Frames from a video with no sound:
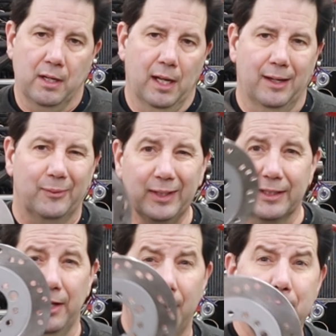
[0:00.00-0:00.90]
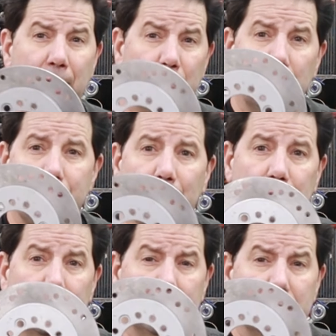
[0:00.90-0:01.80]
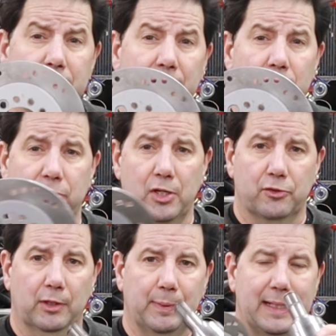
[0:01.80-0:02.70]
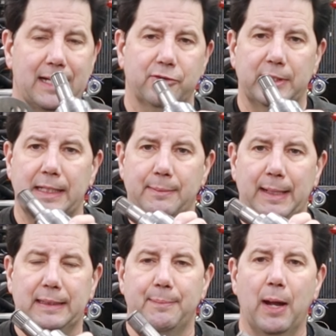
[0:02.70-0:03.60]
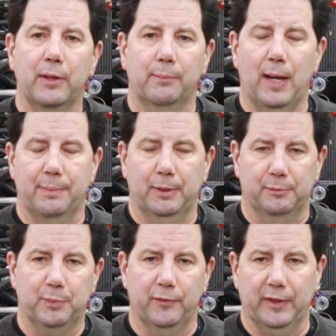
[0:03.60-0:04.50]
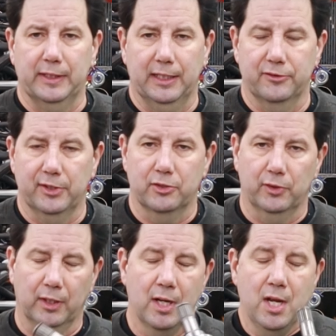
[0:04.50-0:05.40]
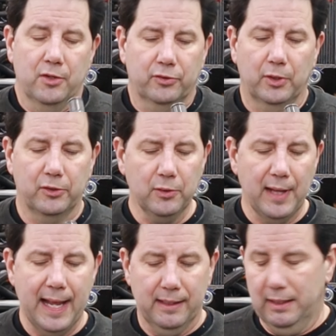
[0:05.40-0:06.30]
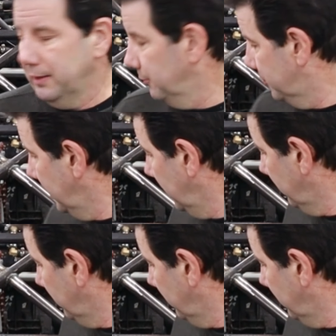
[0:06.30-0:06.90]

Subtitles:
Really, I'm not worried about this concentric, but I actually need to make the mounting bracket perfectly concentric. So to do that, I was digging